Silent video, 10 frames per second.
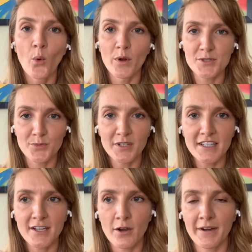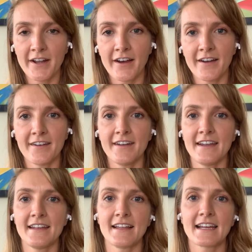what's really going on
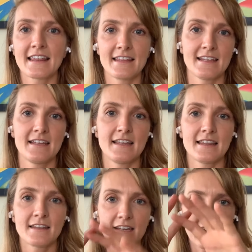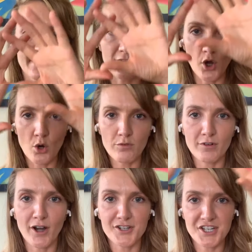in like the kind of
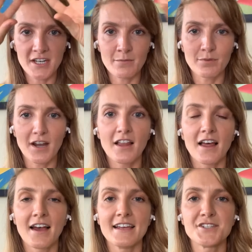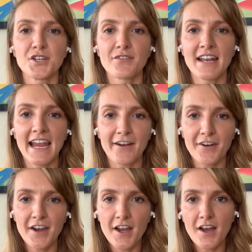overarching umbrella is you have an
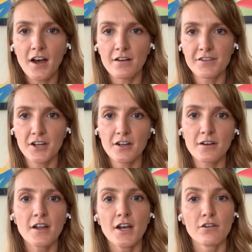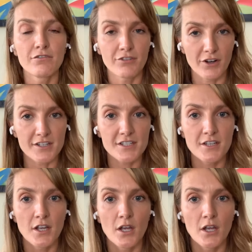area of your foot,